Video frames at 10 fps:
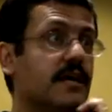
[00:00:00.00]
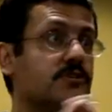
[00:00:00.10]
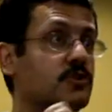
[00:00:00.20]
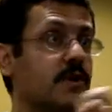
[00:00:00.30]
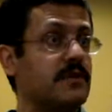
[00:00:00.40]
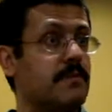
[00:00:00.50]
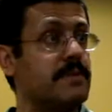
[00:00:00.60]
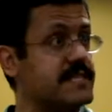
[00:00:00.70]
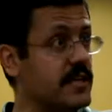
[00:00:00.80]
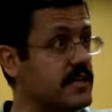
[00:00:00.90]
So are
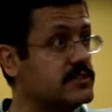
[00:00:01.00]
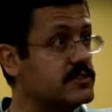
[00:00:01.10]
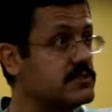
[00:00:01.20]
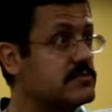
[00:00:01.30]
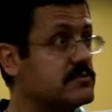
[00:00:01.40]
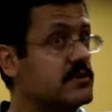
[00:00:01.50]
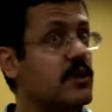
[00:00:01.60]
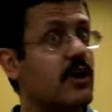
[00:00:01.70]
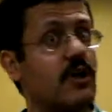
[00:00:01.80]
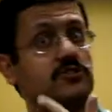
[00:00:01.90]
Bacillus,
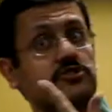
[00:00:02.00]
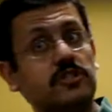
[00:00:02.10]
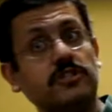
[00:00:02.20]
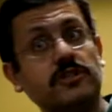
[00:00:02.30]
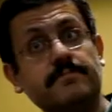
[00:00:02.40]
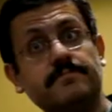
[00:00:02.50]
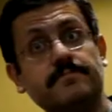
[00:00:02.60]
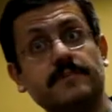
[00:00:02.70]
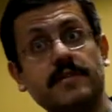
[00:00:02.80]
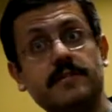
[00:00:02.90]
Clostridium?
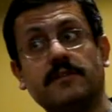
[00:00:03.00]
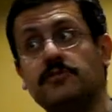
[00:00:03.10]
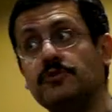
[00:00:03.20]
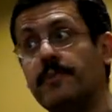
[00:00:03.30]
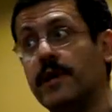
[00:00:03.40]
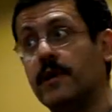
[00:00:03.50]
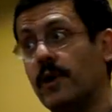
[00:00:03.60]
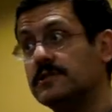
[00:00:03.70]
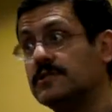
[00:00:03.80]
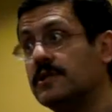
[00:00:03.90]
These are the two big ones.
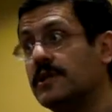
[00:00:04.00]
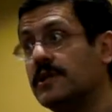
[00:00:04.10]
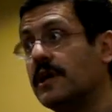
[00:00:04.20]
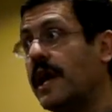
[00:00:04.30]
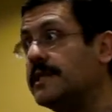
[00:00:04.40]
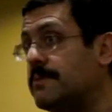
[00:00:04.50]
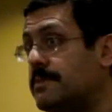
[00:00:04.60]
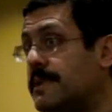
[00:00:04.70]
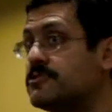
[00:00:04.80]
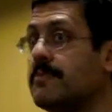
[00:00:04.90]
And then
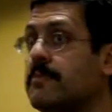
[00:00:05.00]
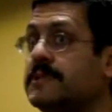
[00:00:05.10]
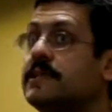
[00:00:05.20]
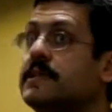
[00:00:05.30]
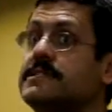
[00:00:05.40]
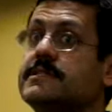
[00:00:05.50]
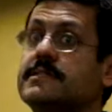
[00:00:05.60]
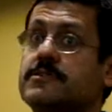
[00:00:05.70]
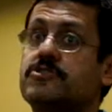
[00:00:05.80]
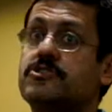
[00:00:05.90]
please remember the
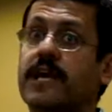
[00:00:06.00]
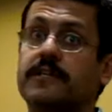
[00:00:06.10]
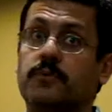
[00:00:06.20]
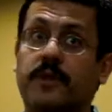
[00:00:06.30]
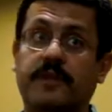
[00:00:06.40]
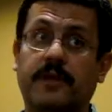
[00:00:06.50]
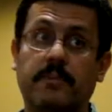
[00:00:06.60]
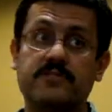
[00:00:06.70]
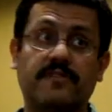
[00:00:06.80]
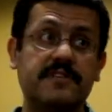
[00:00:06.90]
diseases associated with them,
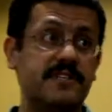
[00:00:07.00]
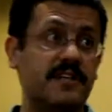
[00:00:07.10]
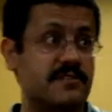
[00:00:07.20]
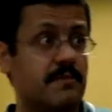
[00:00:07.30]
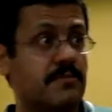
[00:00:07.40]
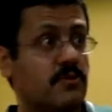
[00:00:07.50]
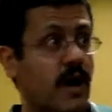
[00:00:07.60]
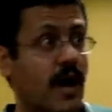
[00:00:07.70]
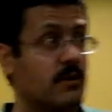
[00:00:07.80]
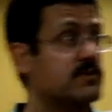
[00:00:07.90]
because we've discussed them
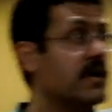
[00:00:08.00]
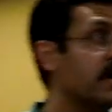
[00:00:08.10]
throughout.